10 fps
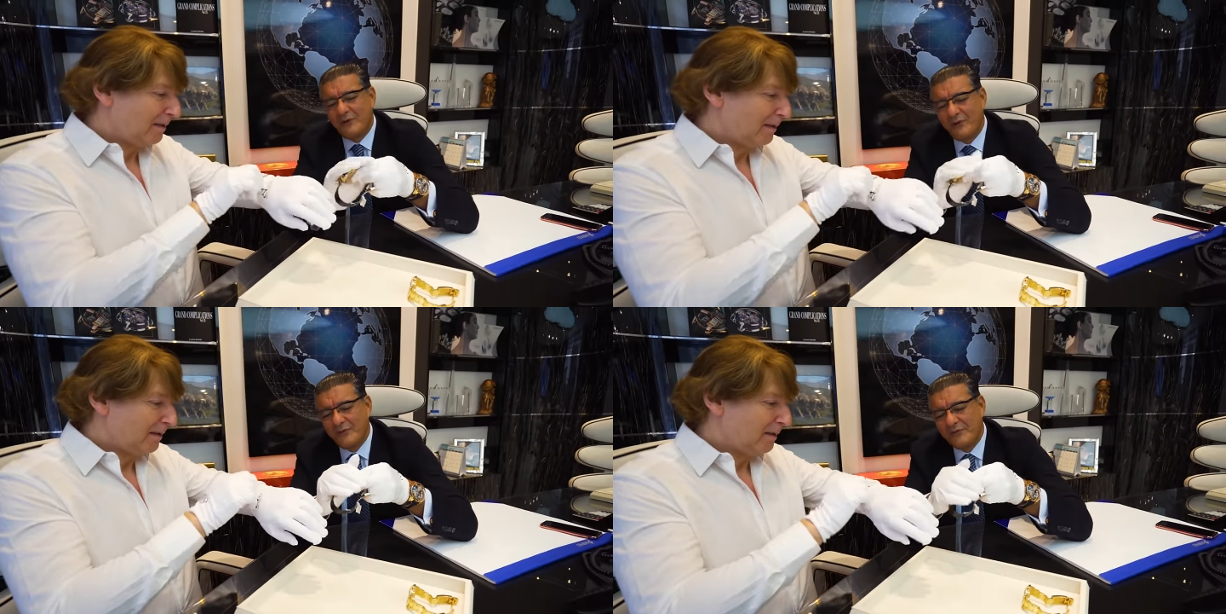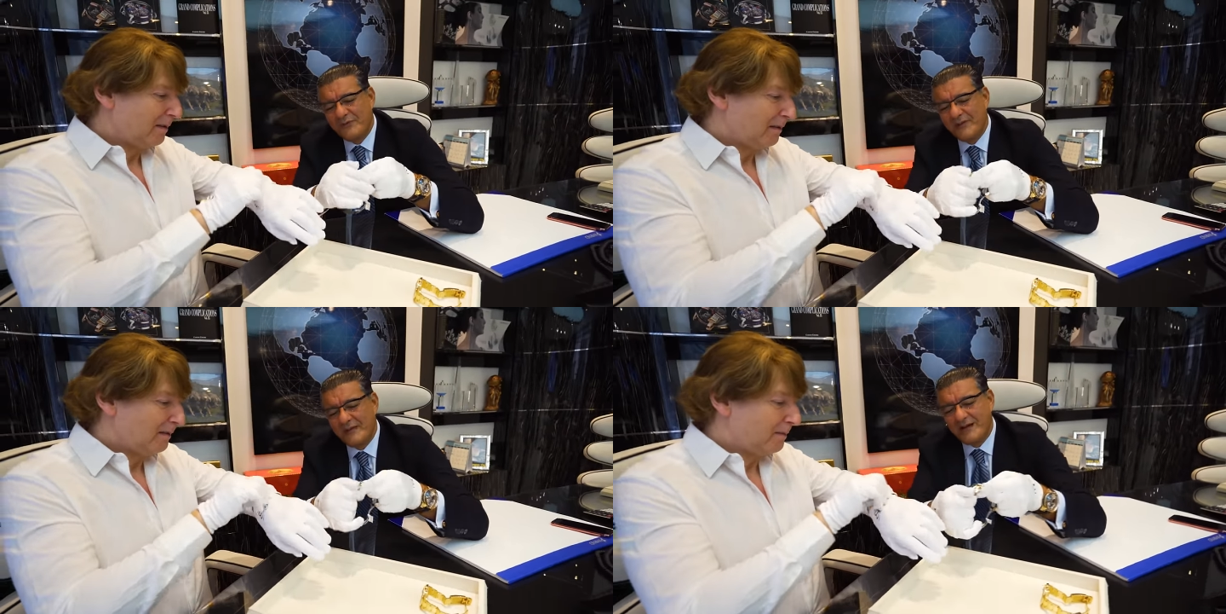Speaker 1: all
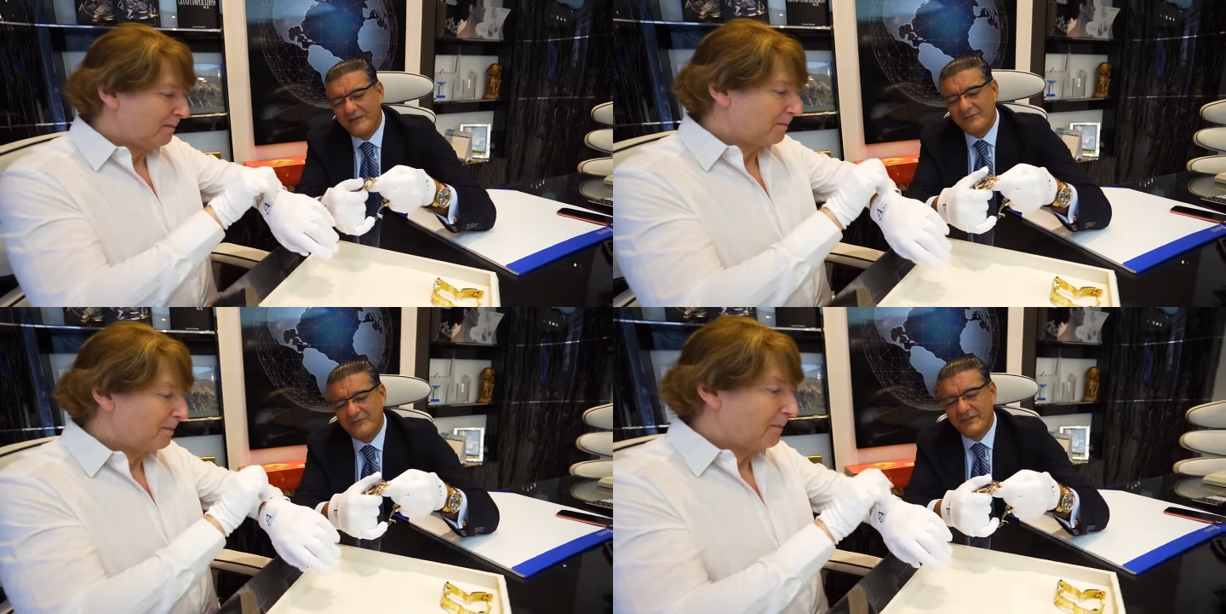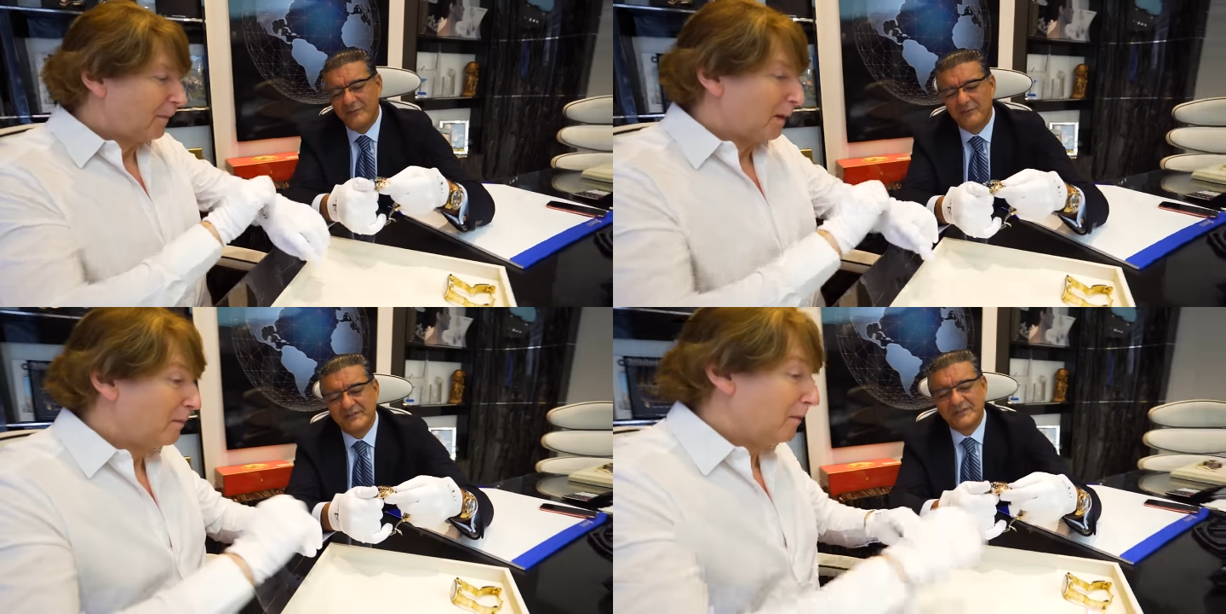the uh,
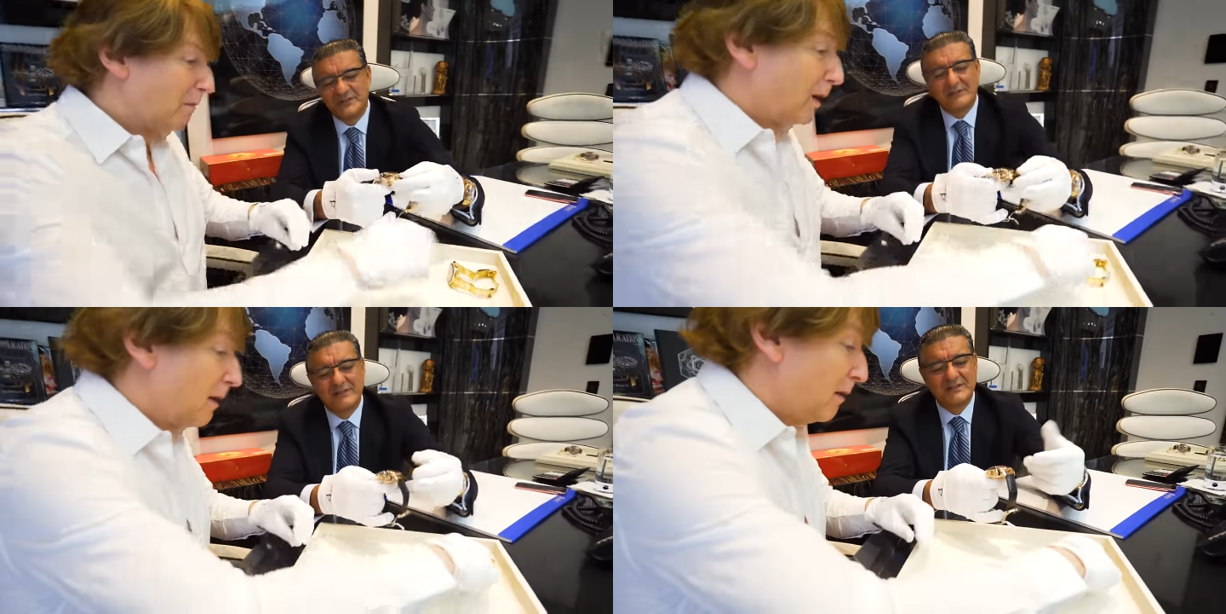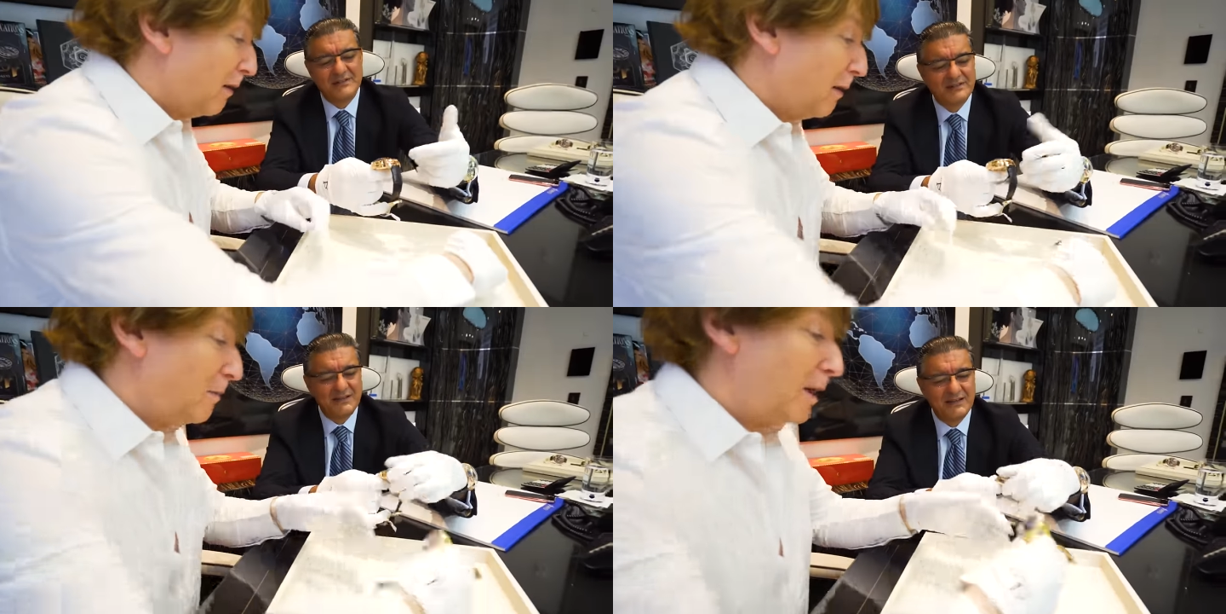fingerprints, you know, may,
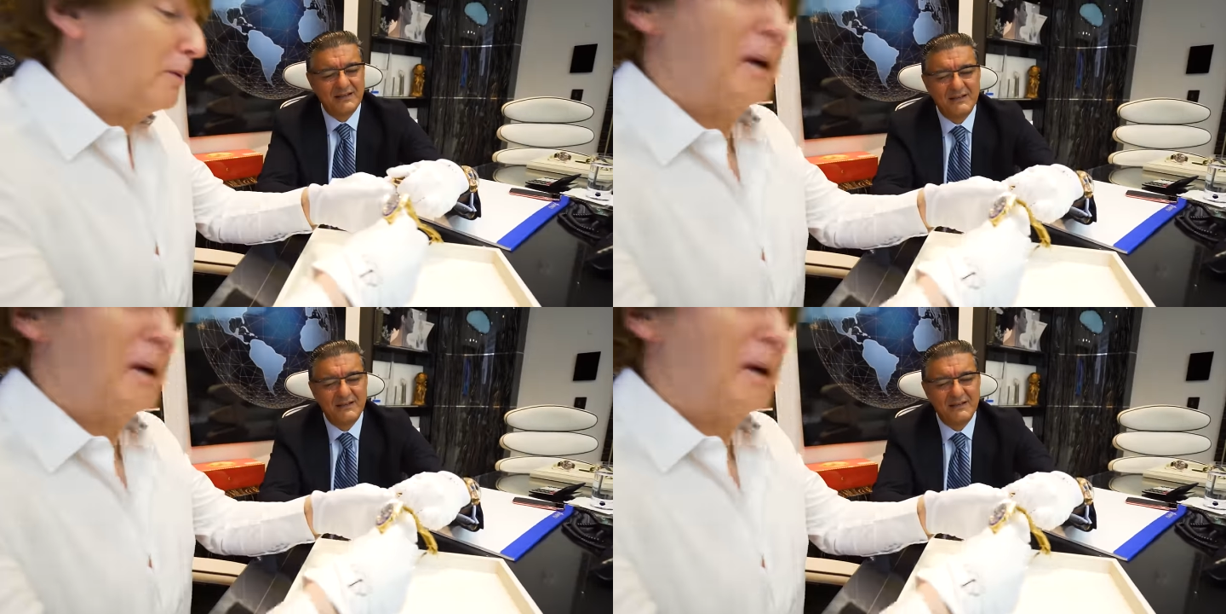because may I